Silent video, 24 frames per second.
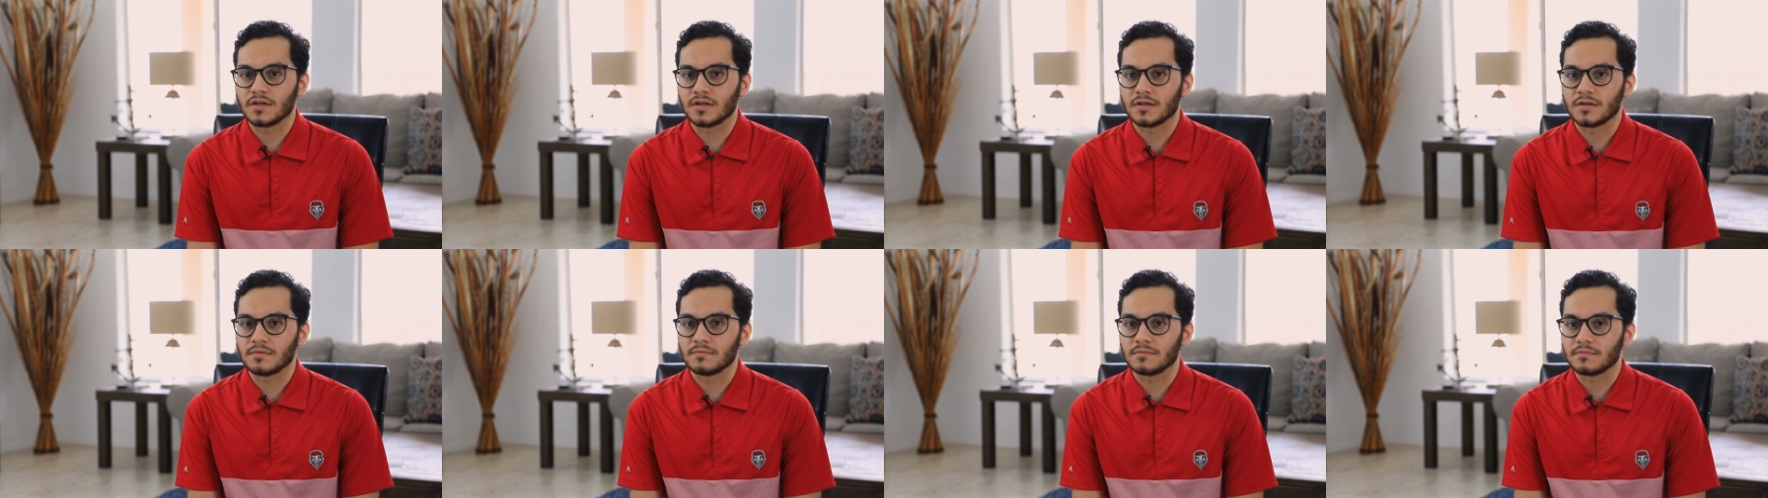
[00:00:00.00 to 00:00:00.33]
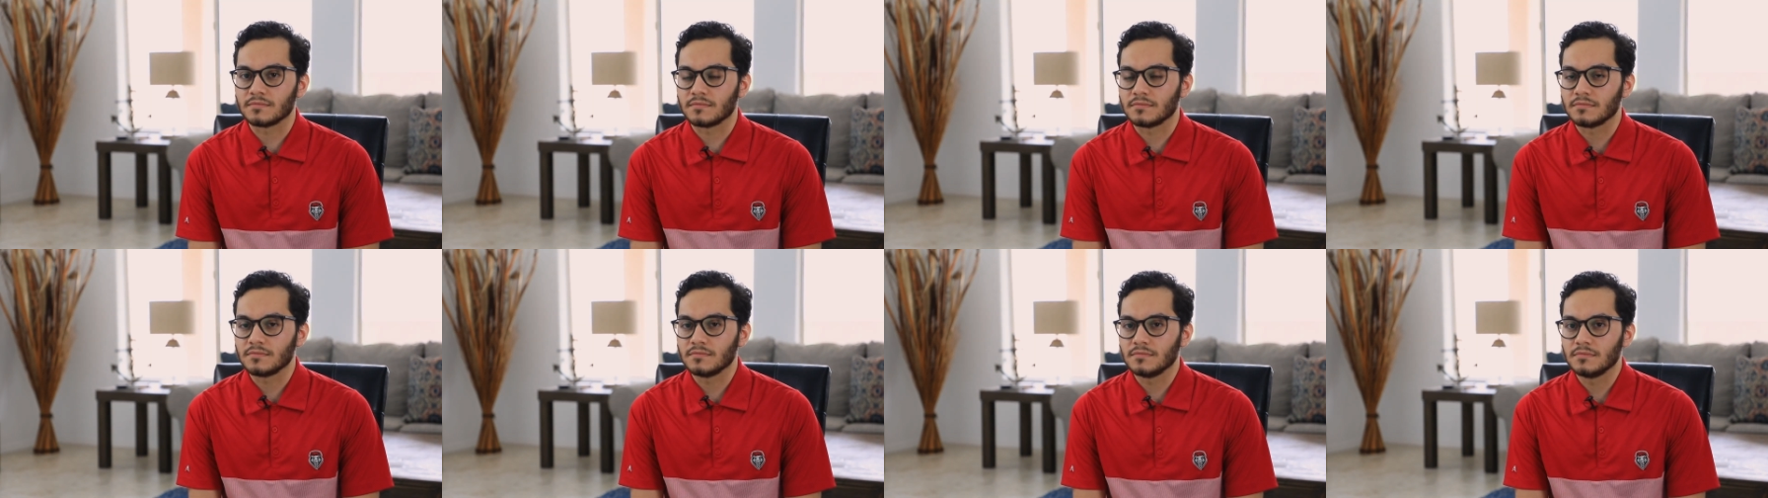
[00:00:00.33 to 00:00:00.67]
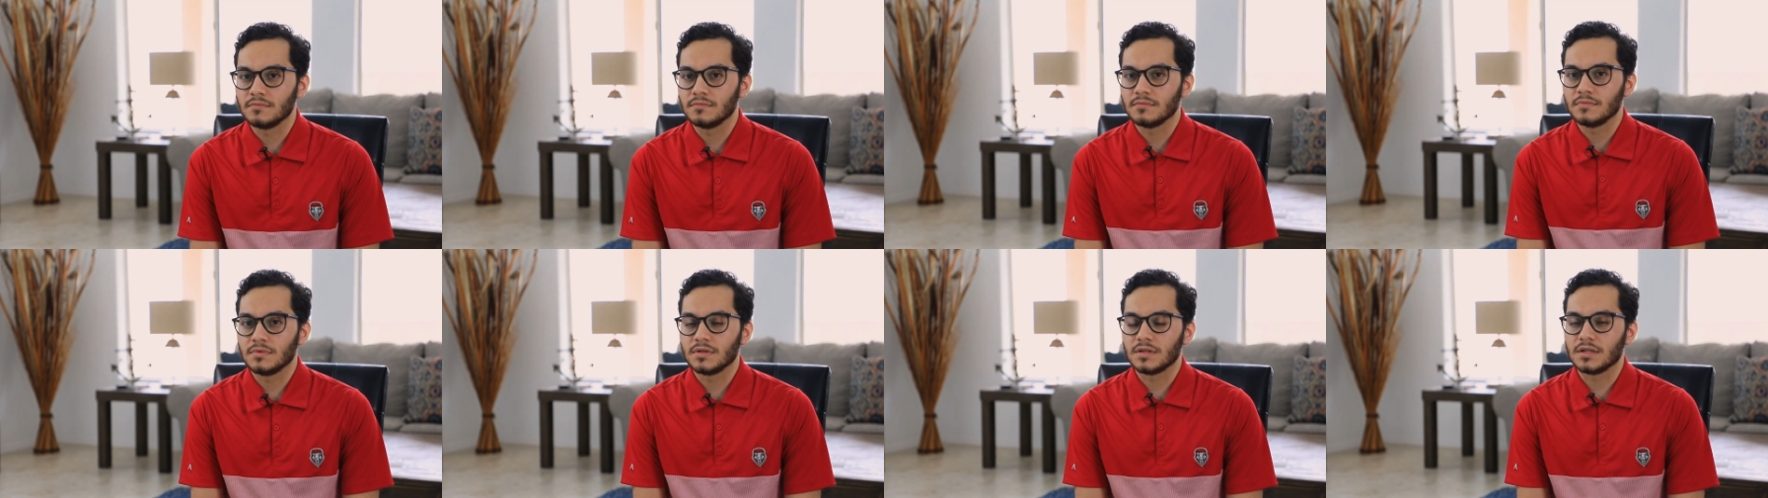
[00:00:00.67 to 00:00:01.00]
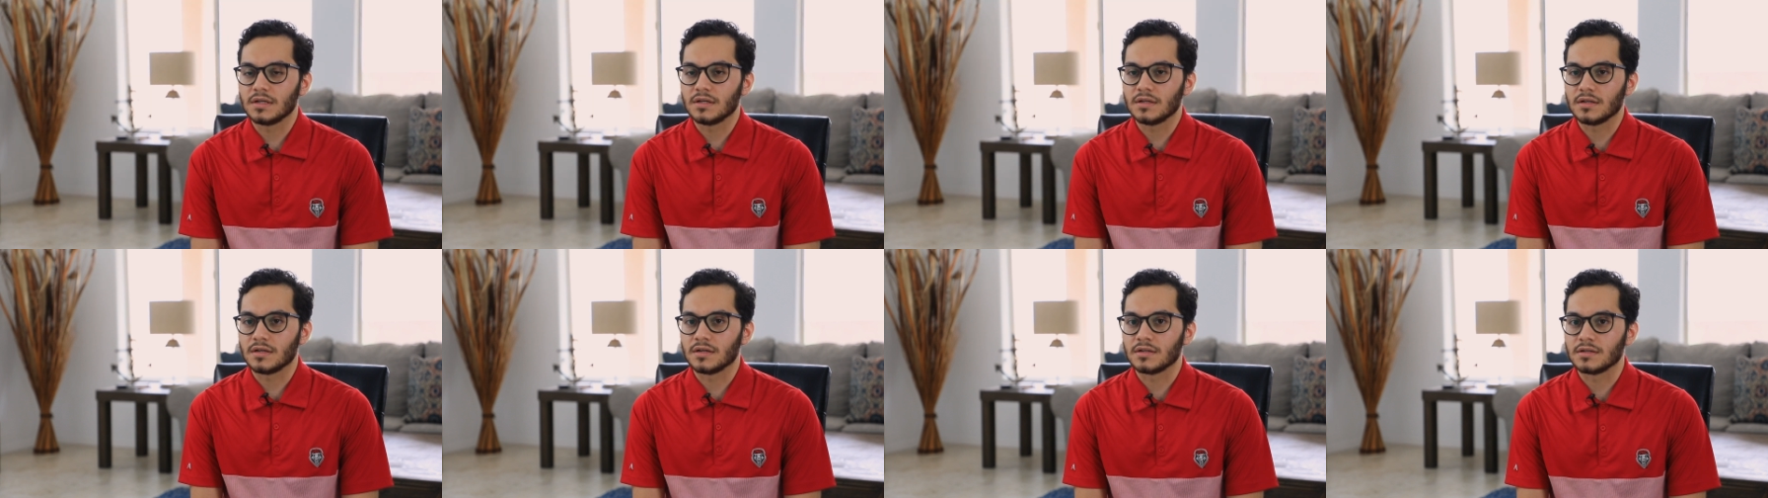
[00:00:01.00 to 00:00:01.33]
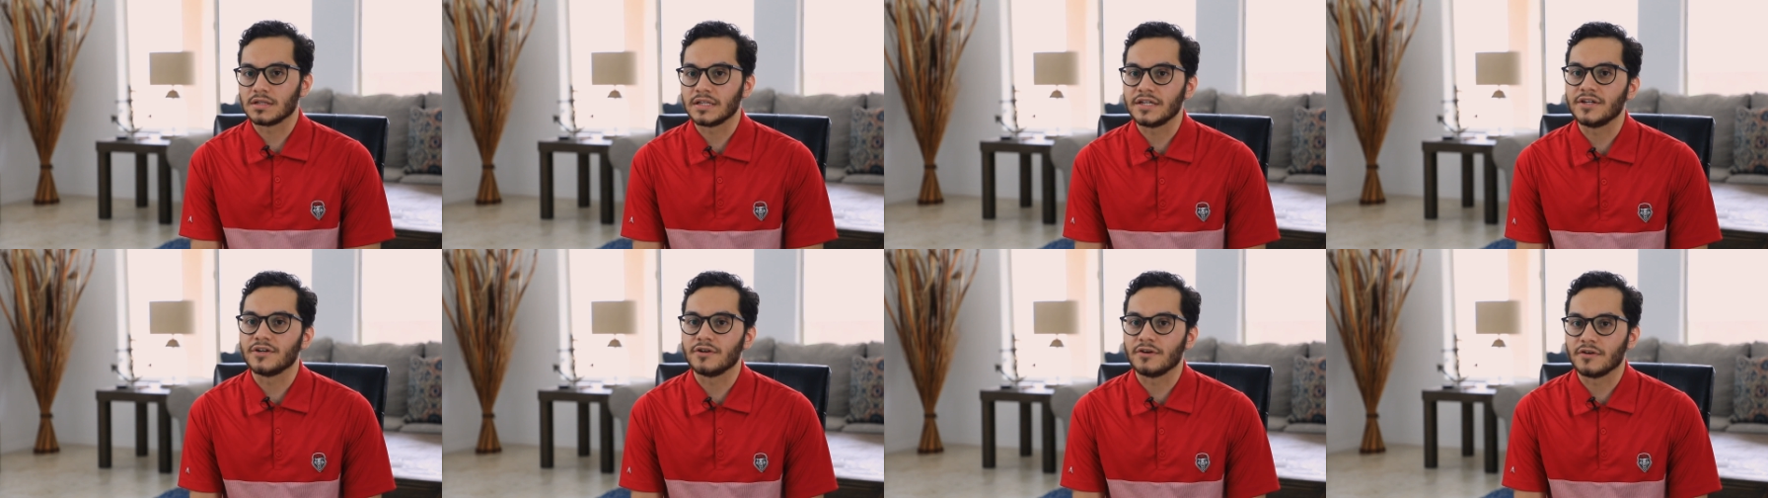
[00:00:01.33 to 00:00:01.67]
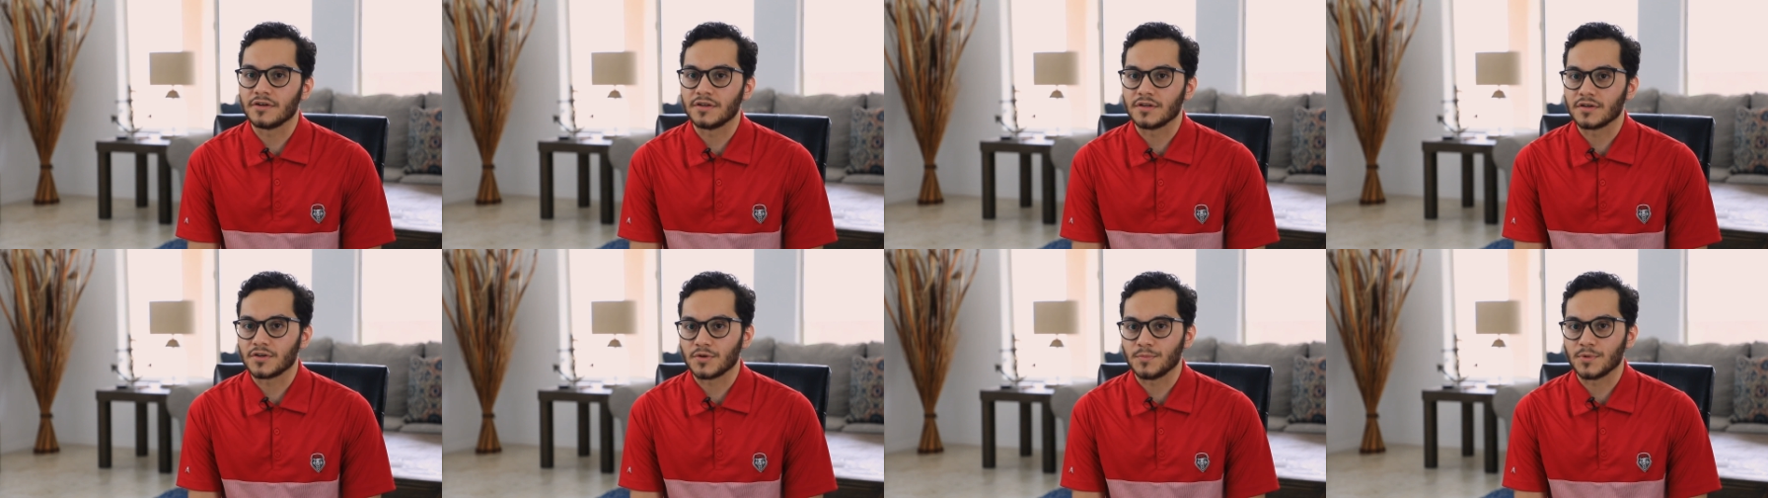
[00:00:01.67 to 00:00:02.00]
um, uh, leader
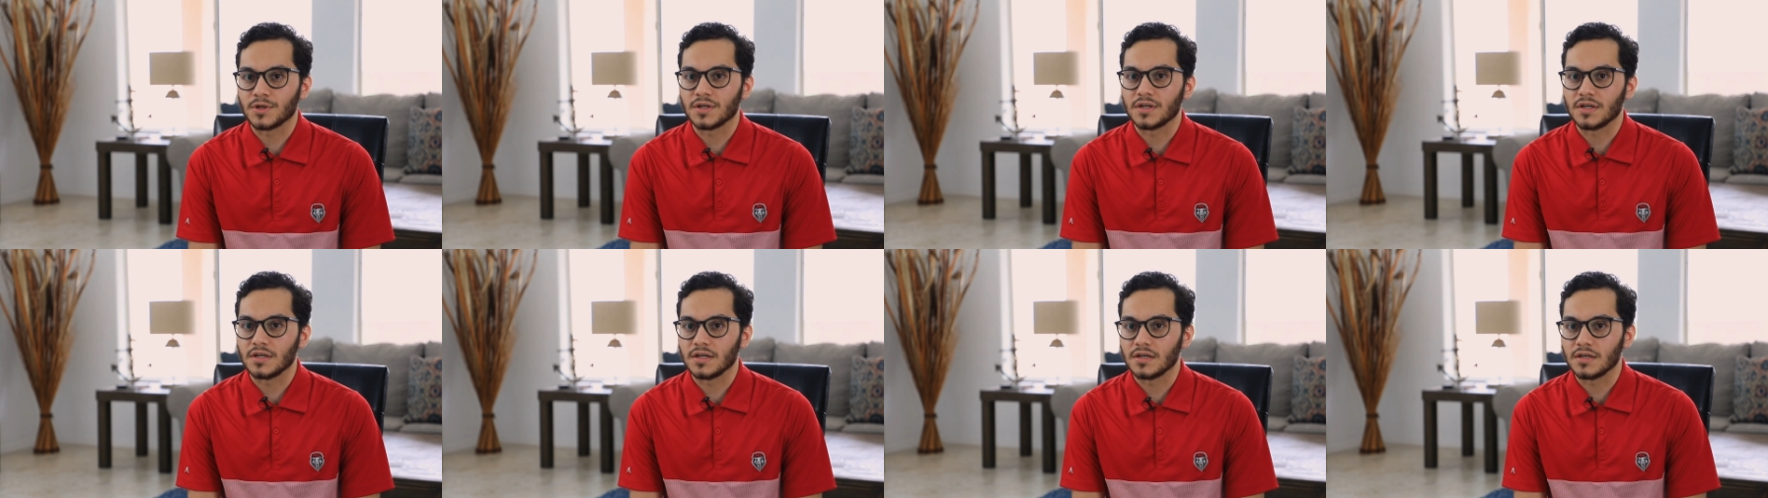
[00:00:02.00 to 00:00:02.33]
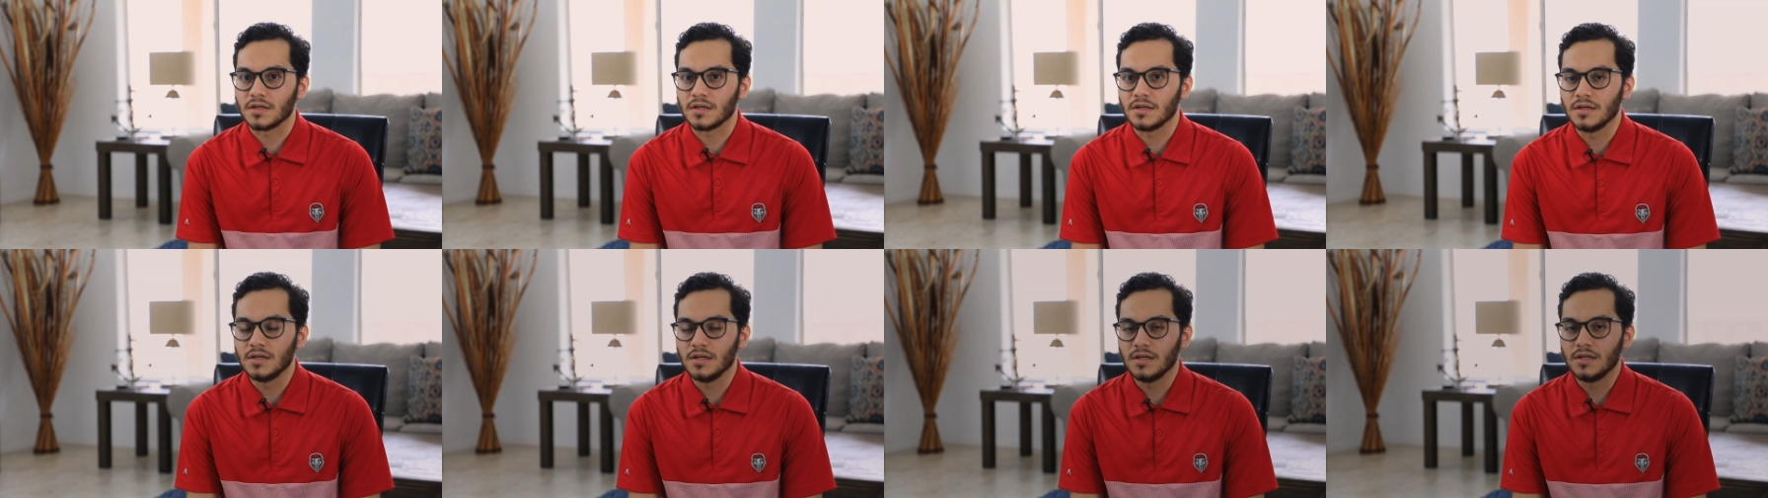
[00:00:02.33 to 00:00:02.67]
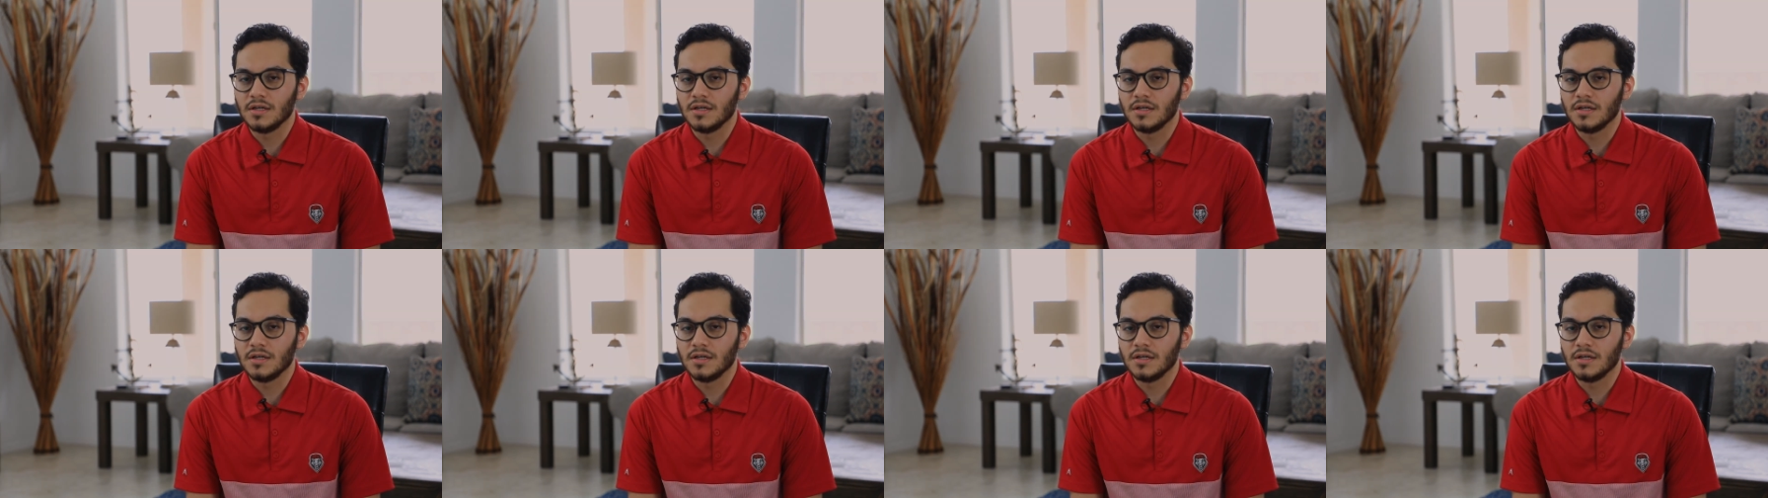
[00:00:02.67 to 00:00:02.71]
in the community.